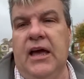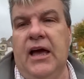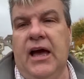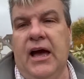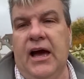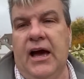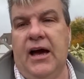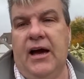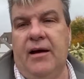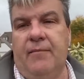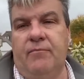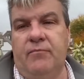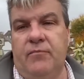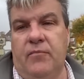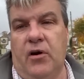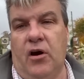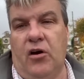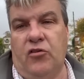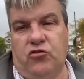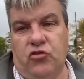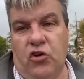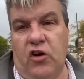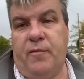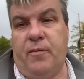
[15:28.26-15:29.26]

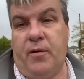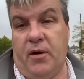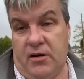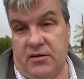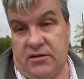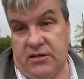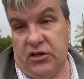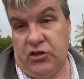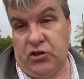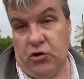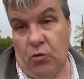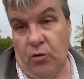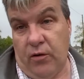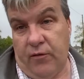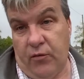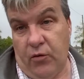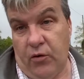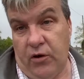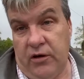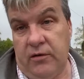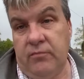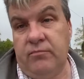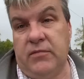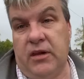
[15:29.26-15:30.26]
I'll drive past there shortly
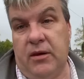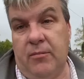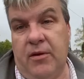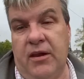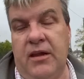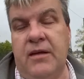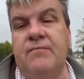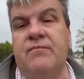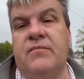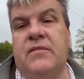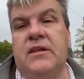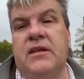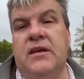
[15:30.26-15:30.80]
for you in a minute.